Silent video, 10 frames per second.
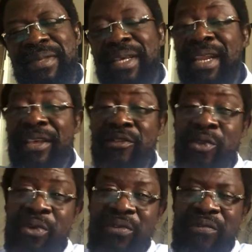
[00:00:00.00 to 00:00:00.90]
And there is
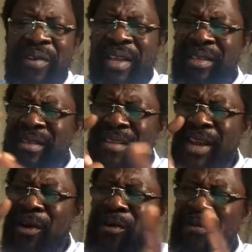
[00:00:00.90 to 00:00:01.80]
Old French. Is it
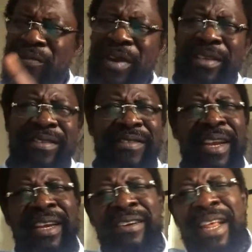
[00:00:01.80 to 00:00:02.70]
that Old French is a
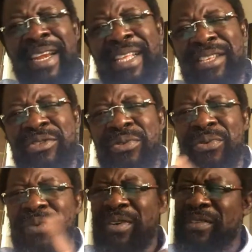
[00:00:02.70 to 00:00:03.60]

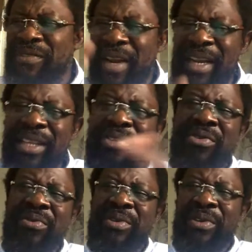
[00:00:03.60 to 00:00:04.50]
religio. One is
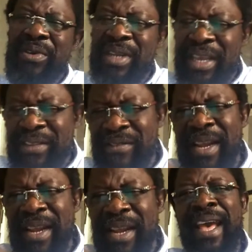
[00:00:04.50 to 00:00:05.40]
religio, the other is
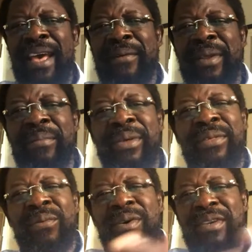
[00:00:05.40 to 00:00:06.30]
religare. But
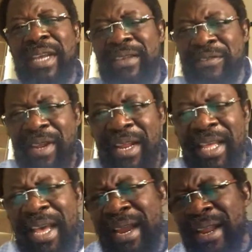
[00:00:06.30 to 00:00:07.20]
the one that is
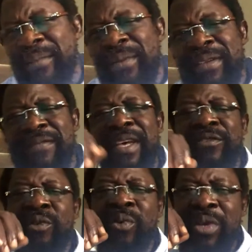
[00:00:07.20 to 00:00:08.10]
religare, I believe
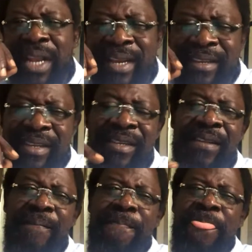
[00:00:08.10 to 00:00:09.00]
that's Old Latin.
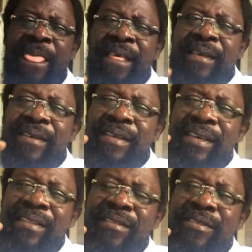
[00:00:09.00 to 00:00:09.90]

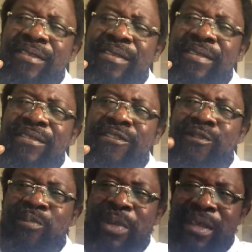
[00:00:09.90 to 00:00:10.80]
It
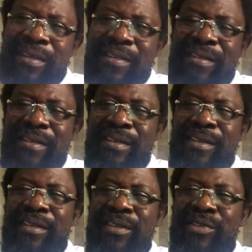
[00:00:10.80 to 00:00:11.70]
speaks
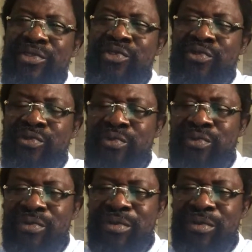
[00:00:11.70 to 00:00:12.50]
to